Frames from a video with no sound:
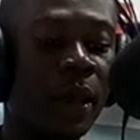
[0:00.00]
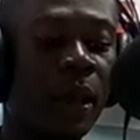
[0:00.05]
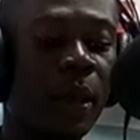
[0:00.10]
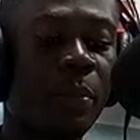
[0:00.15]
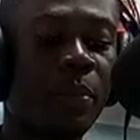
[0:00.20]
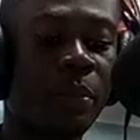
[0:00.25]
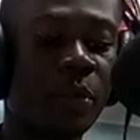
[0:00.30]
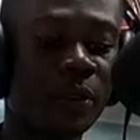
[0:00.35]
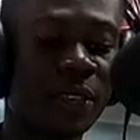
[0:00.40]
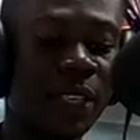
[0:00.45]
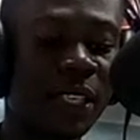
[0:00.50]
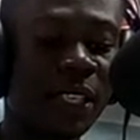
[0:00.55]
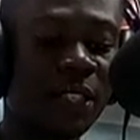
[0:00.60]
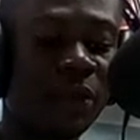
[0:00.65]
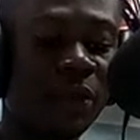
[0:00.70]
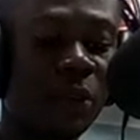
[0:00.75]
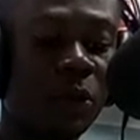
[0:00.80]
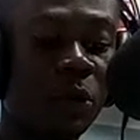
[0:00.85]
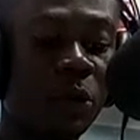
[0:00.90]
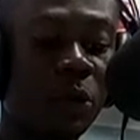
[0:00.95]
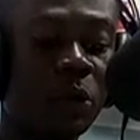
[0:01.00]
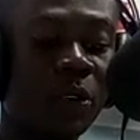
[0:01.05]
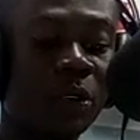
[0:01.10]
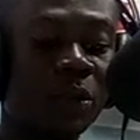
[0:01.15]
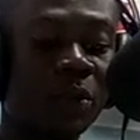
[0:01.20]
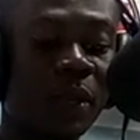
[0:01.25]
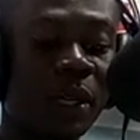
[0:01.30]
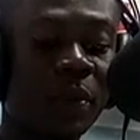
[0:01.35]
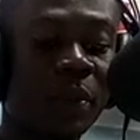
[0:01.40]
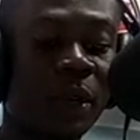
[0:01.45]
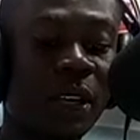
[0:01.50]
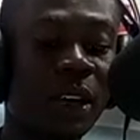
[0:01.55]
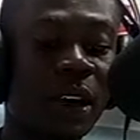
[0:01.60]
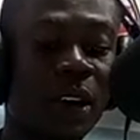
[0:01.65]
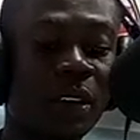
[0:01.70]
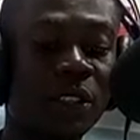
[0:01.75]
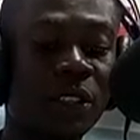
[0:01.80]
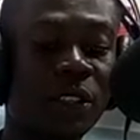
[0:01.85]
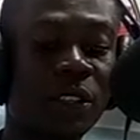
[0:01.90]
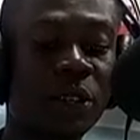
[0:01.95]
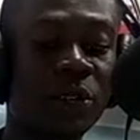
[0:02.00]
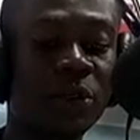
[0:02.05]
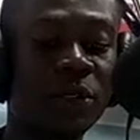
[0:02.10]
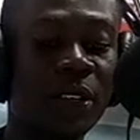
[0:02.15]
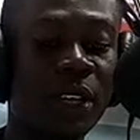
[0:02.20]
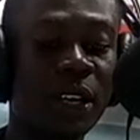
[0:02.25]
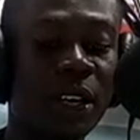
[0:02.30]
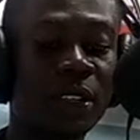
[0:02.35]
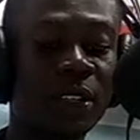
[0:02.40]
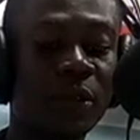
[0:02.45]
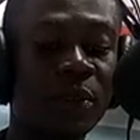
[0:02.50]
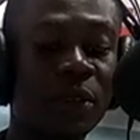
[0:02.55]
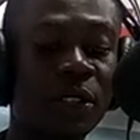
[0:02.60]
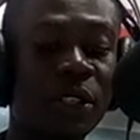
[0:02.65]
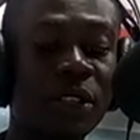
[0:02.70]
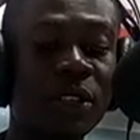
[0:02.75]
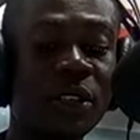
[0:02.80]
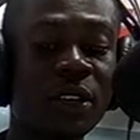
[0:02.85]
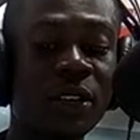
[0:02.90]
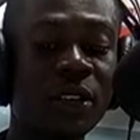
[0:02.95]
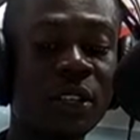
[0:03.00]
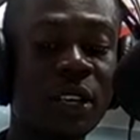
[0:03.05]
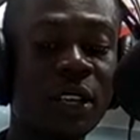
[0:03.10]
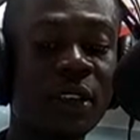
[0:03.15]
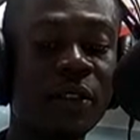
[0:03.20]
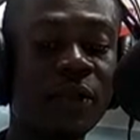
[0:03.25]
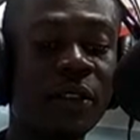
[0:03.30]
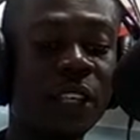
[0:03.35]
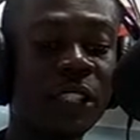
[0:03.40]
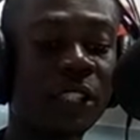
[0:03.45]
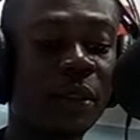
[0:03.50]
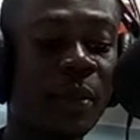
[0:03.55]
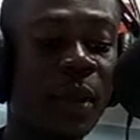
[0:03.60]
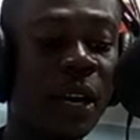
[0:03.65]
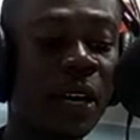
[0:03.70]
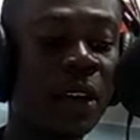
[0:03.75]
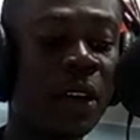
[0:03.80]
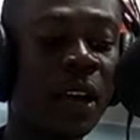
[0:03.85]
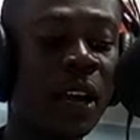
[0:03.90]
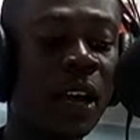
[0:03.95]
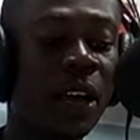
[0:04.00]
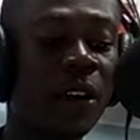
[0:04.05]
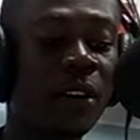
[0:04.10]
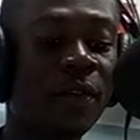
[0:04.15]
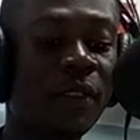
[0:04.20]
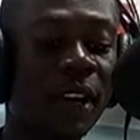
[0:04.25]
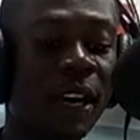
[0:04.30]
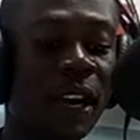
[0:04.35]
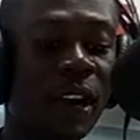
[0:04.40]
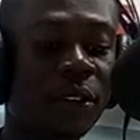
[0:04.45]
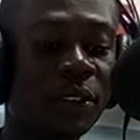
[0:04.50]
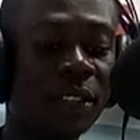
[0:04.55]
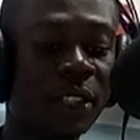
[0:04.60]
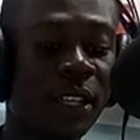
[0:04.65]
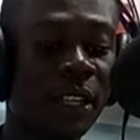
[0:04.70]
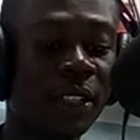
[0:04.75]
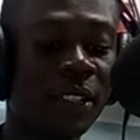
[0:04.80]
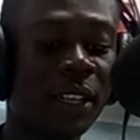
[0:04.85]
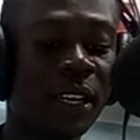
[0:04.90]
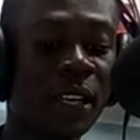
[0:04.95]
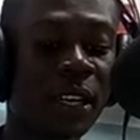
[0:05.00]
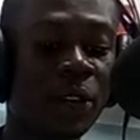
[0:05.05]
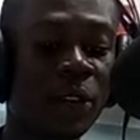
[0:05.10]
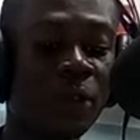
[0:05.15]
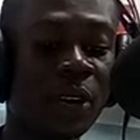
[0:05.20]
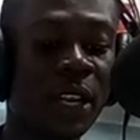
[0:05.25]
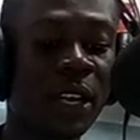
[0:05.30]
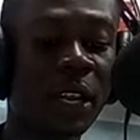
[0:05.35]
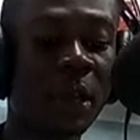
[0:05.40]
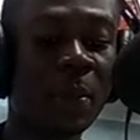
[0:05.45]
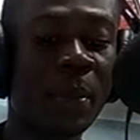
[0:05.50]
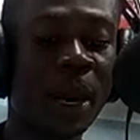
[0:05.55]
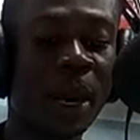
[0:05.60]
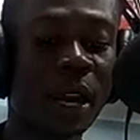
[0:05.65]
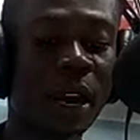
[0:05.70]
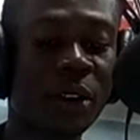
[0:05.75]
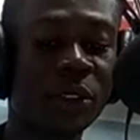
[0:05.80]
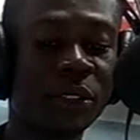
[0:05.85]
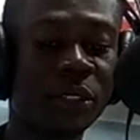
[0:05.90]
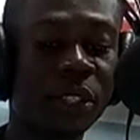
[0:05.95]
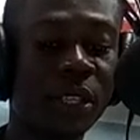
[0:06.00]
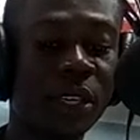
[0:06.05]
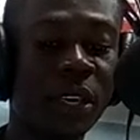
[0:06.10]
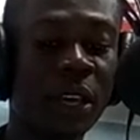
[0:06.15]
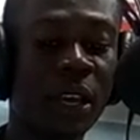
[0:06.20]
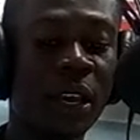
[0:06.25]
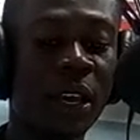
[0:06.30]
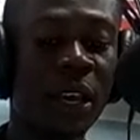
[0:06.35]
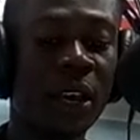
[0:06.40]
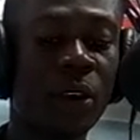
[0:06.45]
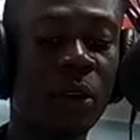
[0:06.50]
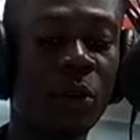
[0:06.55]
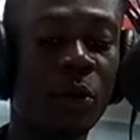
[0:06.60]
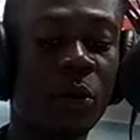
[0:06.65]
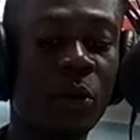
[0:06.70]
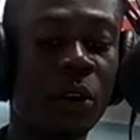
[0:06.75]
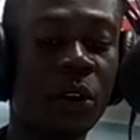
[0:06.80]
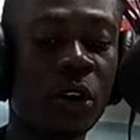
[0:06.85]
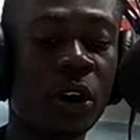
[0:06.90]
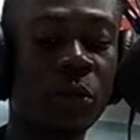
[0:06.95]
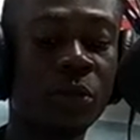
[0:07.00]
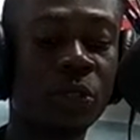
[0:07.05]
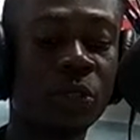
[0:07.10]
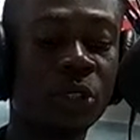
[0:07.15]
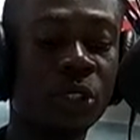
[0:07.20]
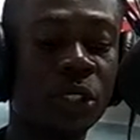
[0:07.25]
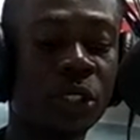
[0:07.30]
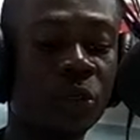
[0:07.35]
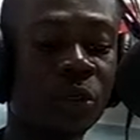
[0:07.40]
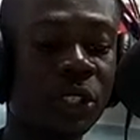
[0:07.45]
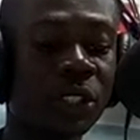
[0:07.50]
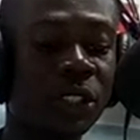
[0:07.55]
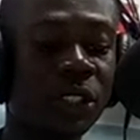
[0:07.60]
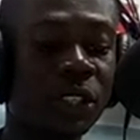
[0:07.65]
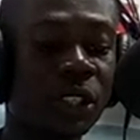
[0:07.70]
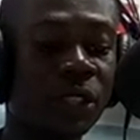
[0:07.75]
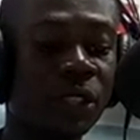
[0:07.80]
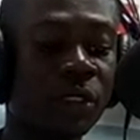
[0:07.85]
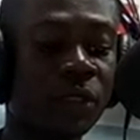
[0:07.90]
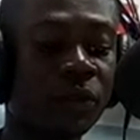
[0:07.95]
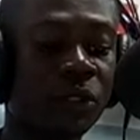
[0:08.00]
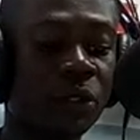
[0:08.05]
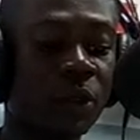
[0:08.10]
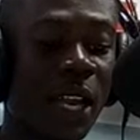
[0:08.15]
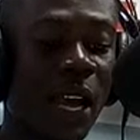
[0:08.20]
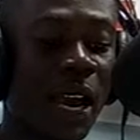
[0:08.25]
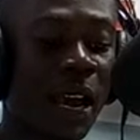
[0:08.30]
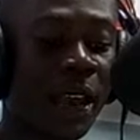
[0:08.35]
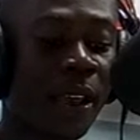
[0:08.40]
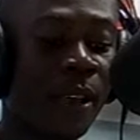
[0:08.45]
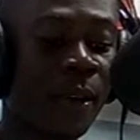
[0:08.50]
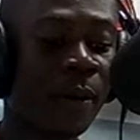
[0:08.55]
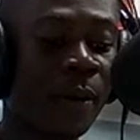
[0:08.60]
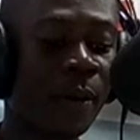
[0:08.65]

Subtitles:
The process for recruitment began Tuesday simultaneously in Vonjama, Lofa County, and Sanikwede in Nimba County. It will run up to the 23rd of July.